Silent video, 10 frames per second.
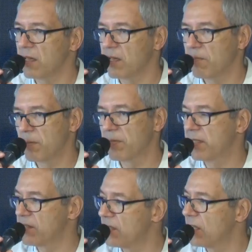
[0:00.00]

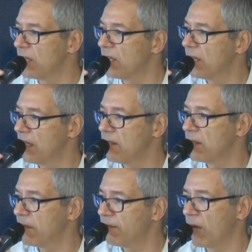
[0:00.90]
capability
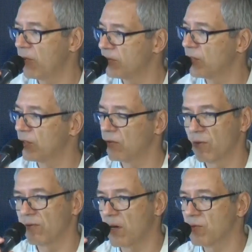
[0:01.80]
in the founder
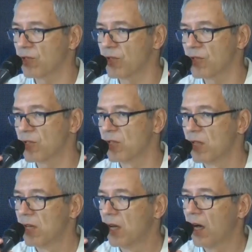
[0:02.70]
or founders,
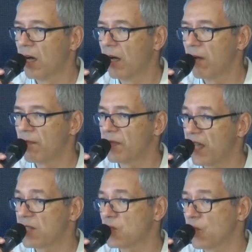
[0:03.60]

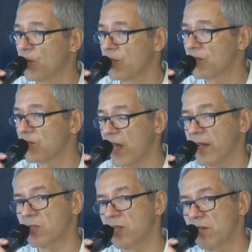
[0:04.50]
that's what
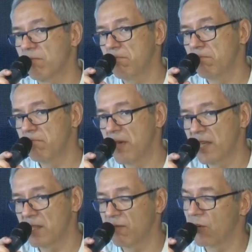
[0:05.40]
actually
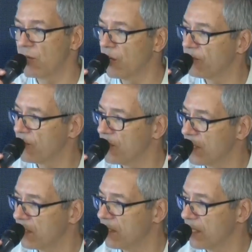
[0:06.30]
makes very often
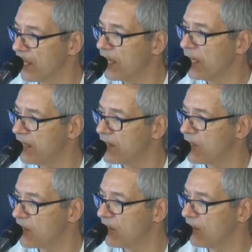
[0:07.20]
the key
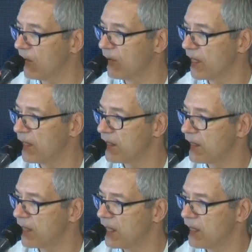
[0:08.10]
decision, or that's
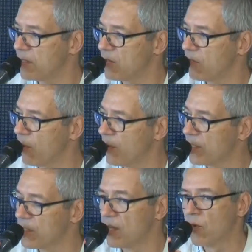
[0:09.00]
the key decision
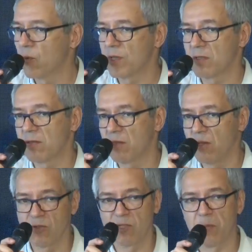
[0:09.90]
points, whether
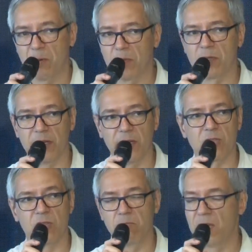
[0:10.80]
those people can
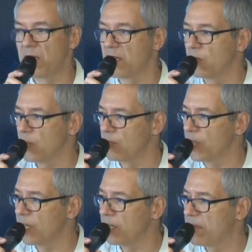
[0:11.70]
actually make it, whether
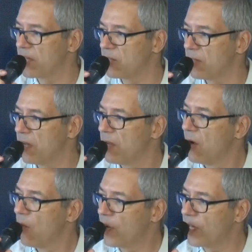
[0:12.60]
we can imagine that
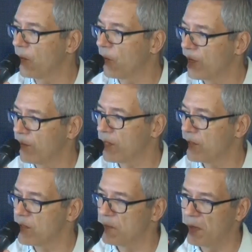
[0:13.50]
we can work with
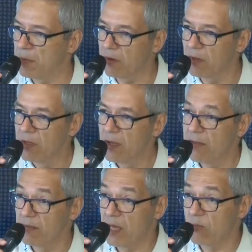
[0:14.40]
those people
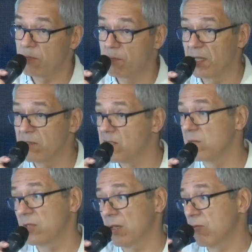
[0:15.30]
and they would build
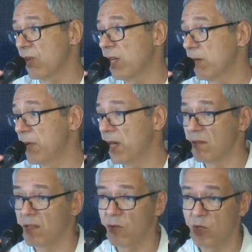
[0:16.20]
something really
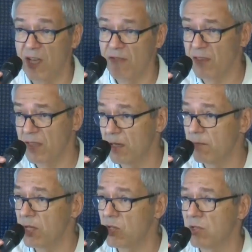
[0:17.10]
big. They would have the
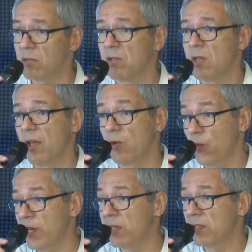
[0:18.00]
ambition and
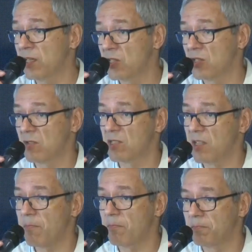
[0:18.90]
willingness to
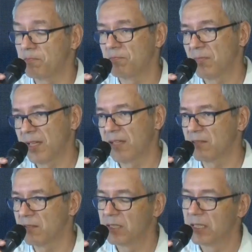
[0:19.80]
step,
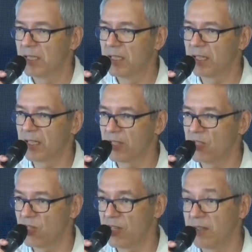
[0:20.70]
again, a
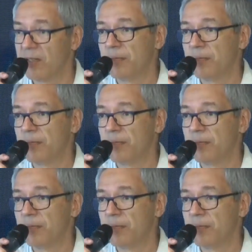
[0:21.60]
cliche,